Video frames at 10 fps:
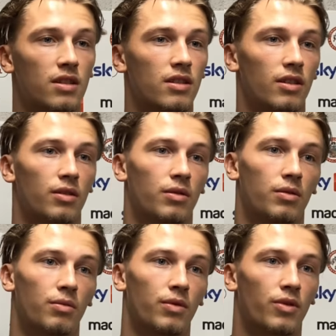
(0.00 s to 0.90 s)
so
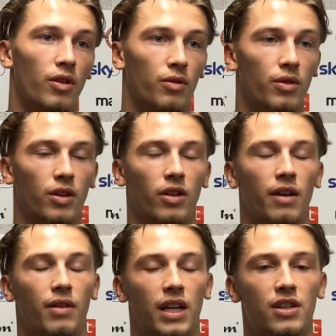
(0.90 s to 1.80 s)
we've already got that
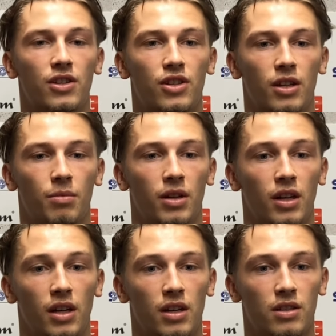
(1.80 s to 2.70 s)
relationship,
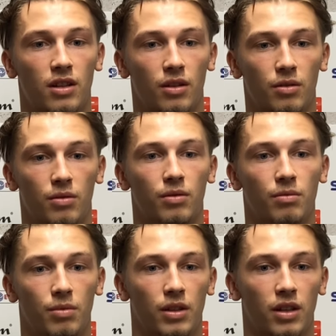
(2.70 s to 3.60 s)
so,
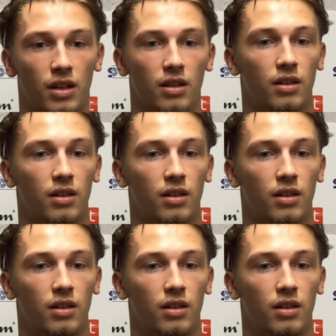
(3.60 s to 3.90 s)
but yeah.